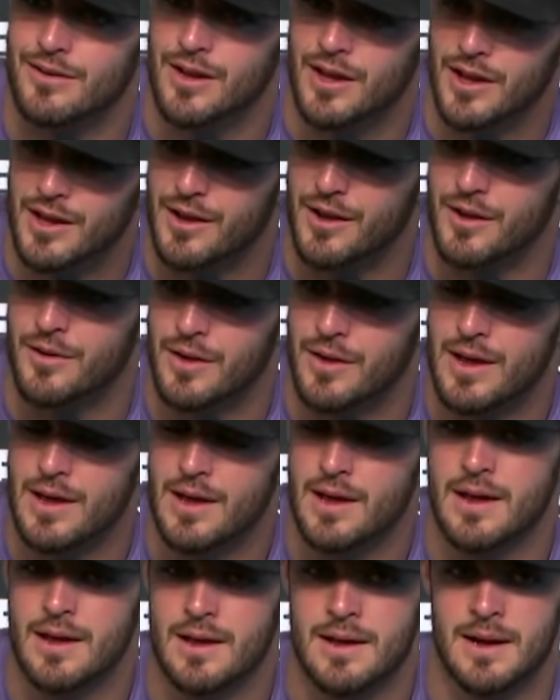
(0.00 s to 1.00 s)
You know,
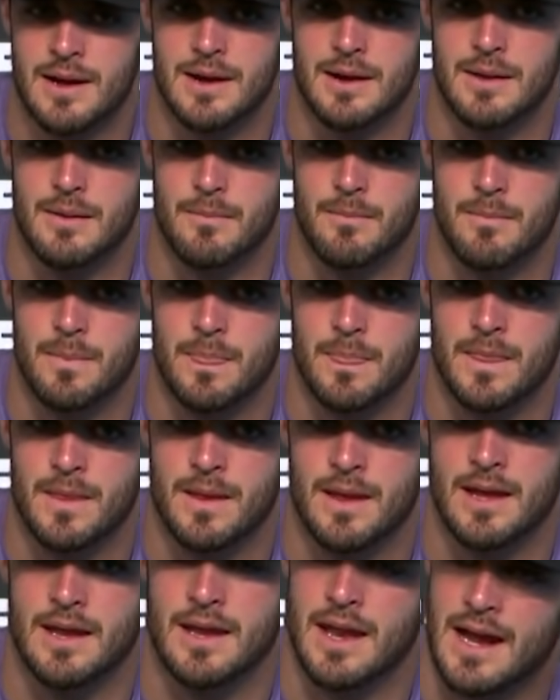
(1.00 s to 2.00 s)
um,
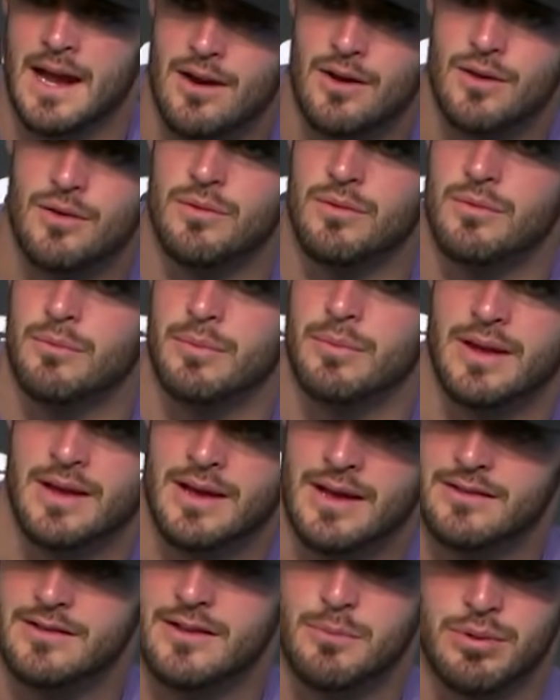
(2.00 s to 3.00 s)
and now,
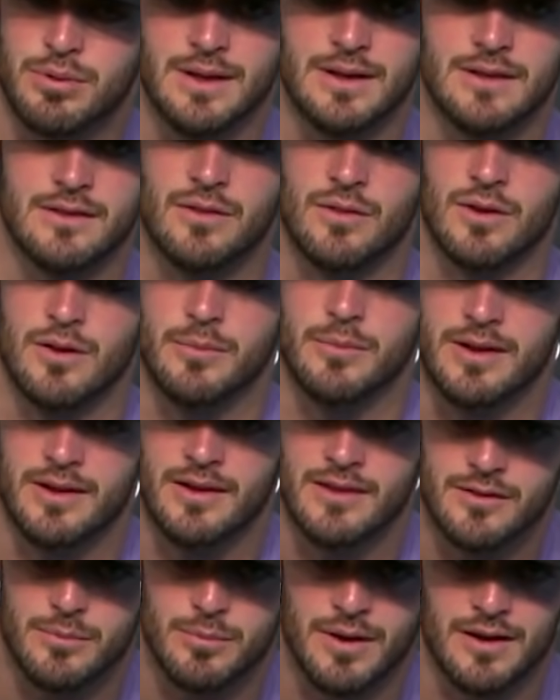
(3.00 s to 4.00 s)
because he played so hard,
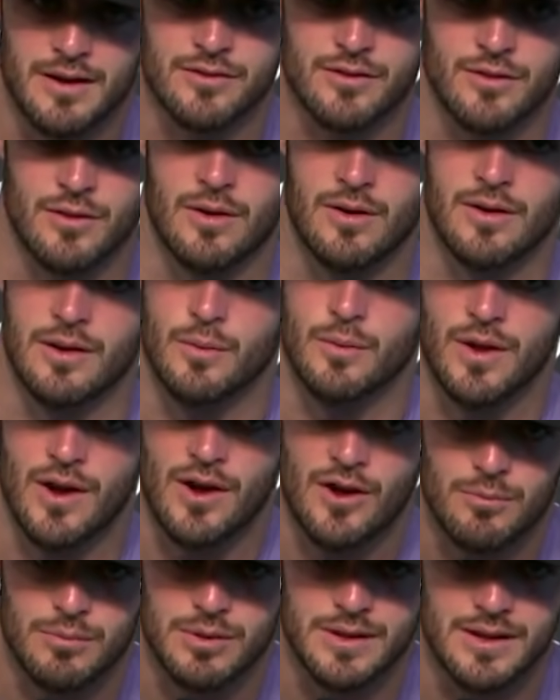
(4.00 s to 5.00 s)
because he practiced so hard, and we
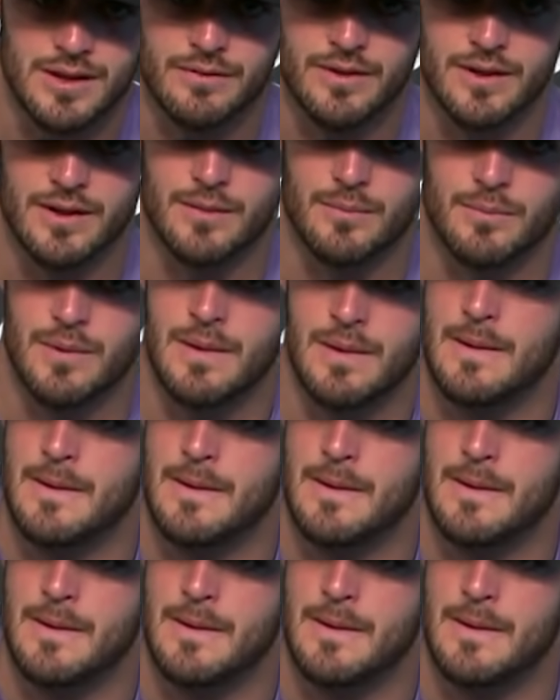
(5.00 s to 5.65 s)
all believed in him,